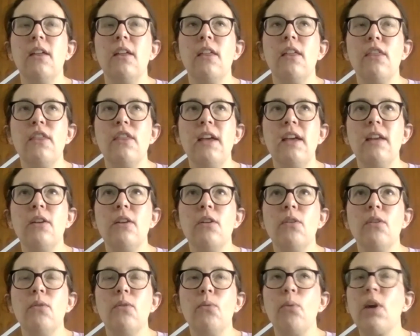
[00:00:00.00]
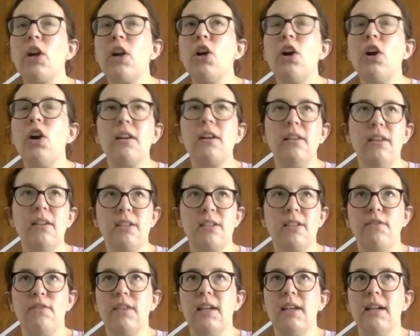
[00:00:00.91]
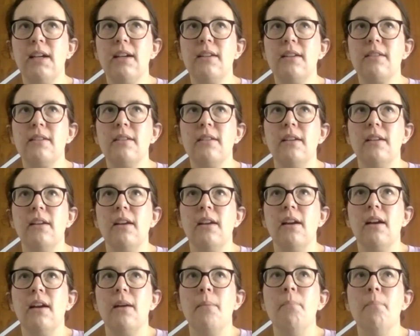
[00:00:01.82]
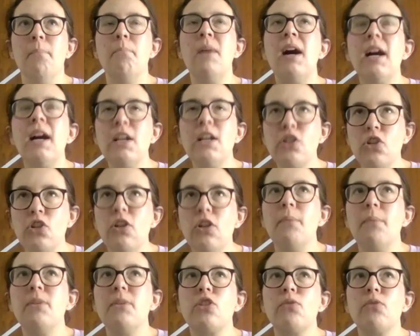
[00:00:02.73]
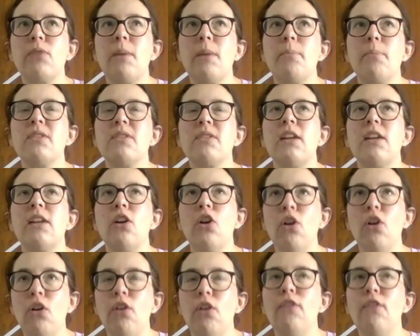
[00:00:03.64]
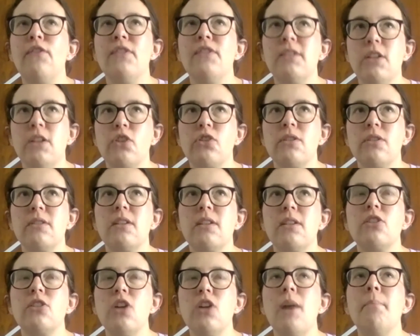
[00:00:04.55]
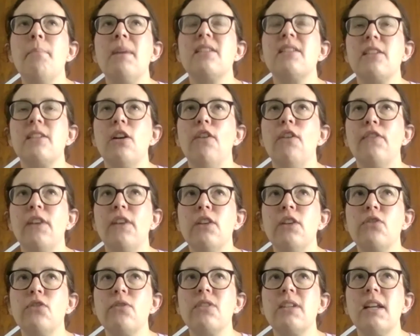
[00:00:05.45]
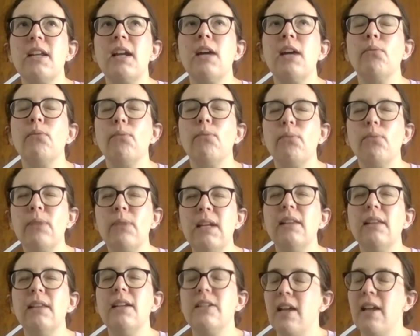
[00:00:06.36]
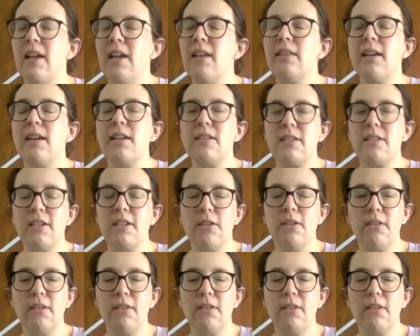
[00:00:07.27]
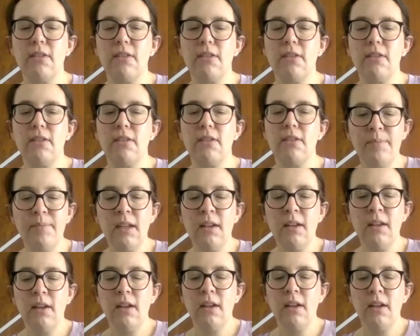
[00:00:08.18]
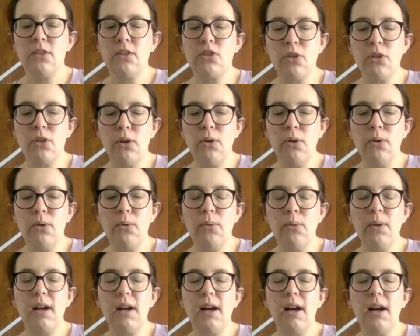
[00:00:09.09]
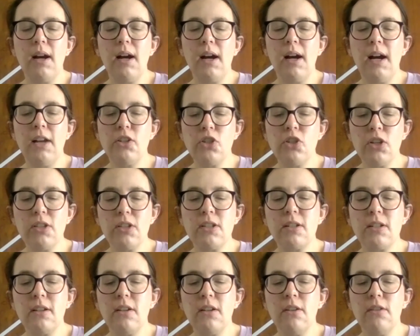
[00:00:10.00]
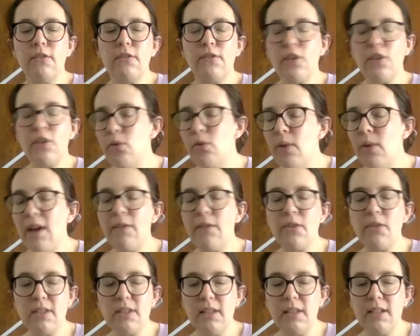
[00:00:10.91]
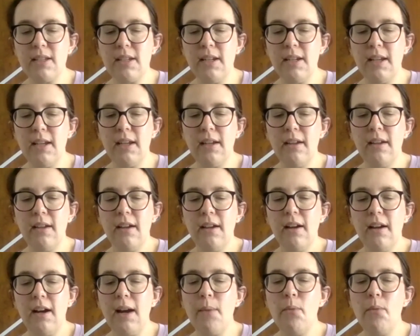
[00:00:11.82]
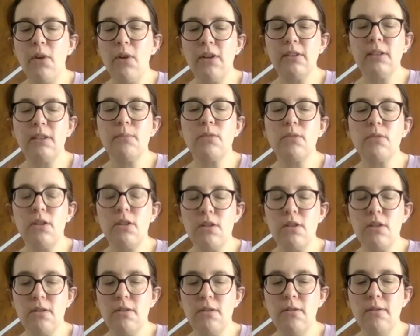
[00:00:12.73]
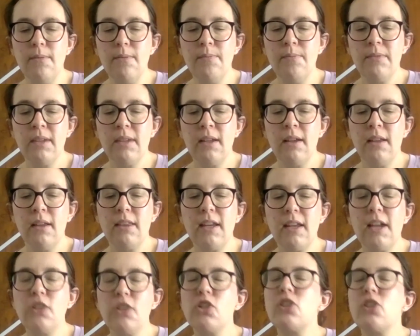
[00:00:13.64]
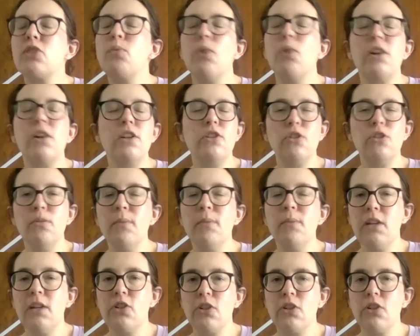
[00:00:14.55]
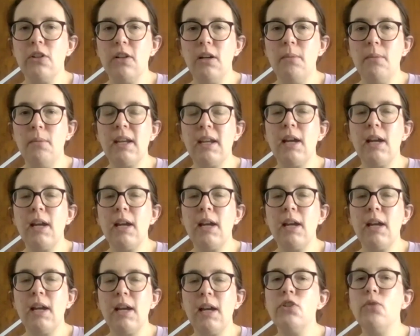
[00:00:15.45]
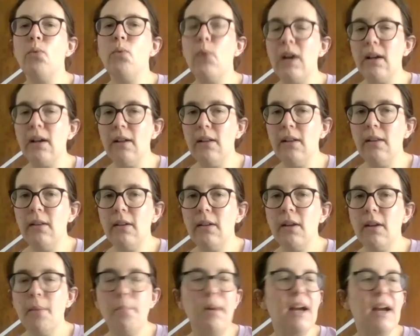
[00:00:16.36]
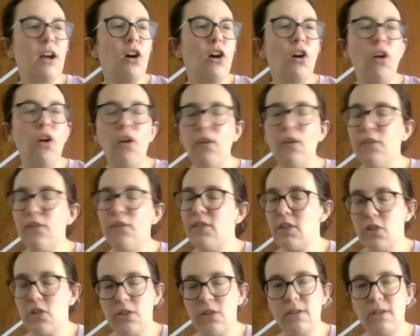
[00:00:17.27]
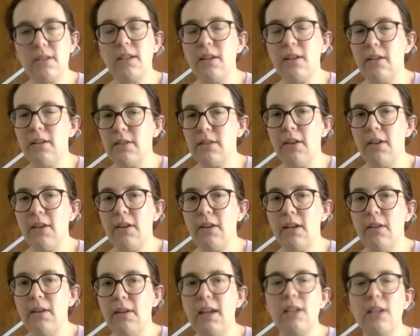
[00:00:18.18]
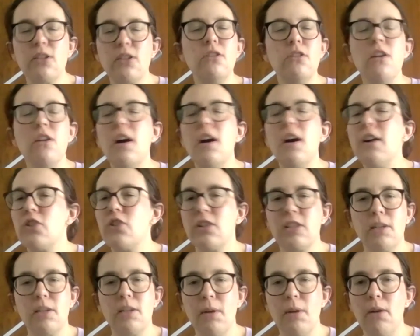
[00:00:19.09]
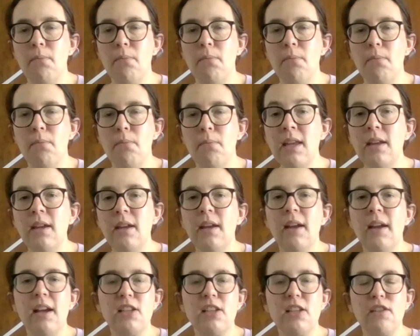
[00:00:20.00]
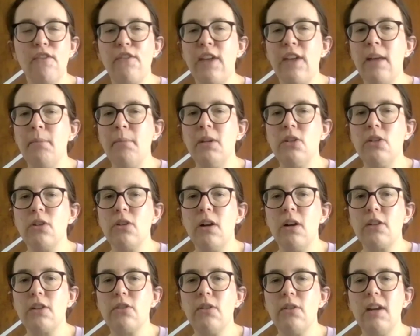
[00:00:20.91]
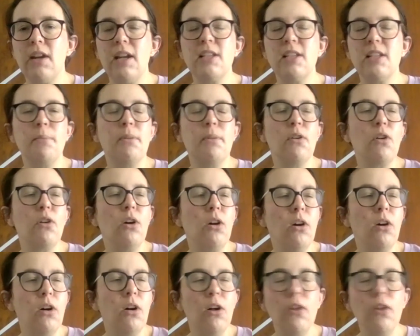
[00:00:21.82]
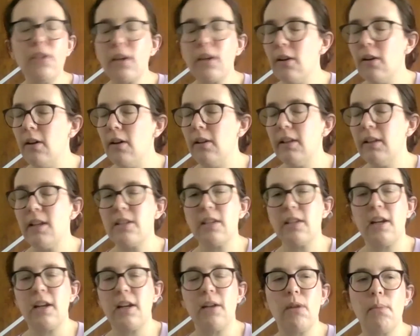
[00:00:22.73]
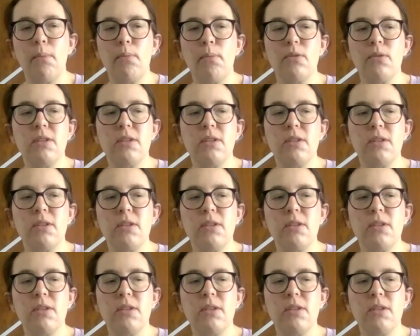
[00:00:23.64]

that regardless of that, my job is to represent all physicians. It's not my self interest, and I really take that seriously. So I just, for whoever's listening, I want them to know that I just want to do my job and I want to do well by all physicians in Ontario. It is not just about me as a family doctor, it is about all the colleagues that I represent,